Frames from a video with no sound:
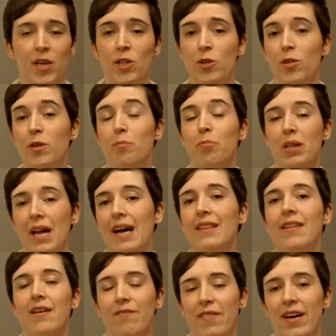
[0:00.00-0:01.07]
you could plot
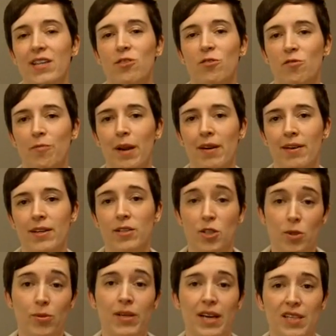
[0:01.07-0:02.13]
that value of merit
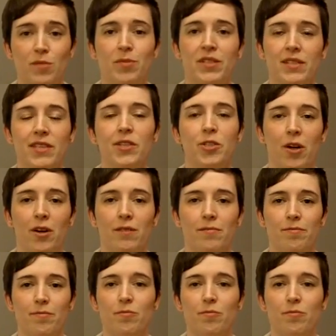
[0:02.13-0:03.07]
to an SPC chart,